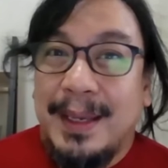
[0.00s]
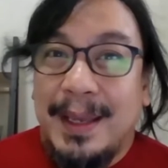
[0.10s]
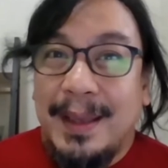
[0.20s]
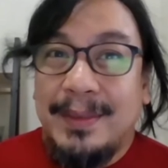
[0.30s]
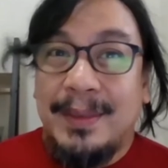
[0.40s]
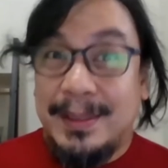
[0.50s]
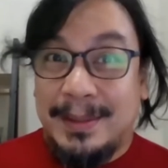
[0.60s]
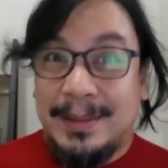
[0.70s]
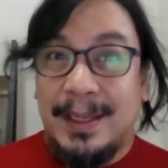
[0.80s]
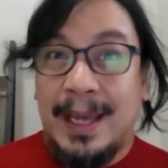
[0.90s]

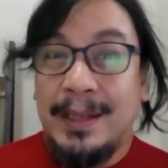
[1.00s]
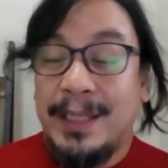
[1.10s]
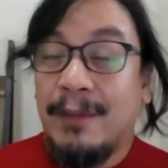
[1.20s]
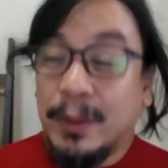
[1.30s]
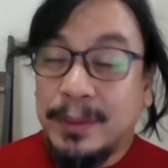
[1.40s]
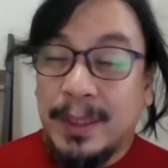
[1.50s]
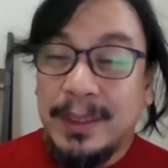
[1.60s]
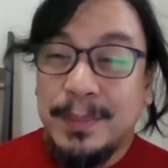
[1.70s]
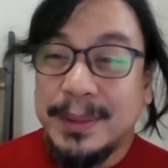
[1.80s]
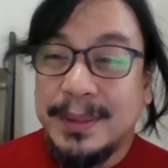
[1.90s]
this idea of
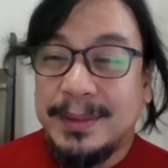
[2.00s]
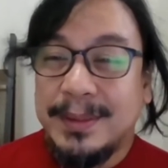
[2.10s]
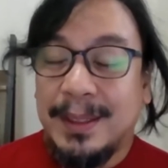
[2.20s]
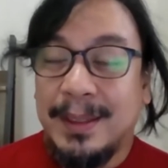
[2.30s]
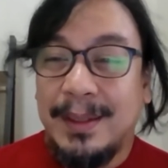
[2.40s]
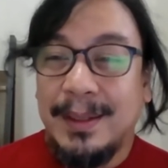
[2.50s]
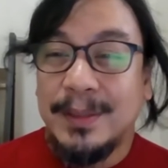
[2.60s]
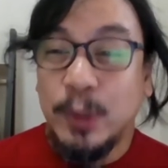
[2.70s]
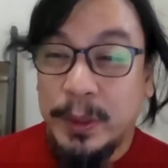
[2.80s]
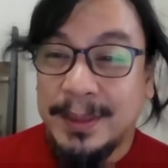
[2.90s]
autonomous
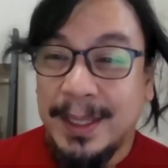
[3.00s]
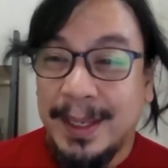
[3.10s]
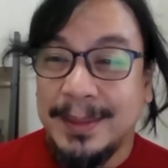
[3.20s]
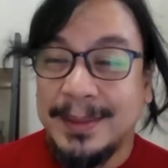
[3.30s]
social science.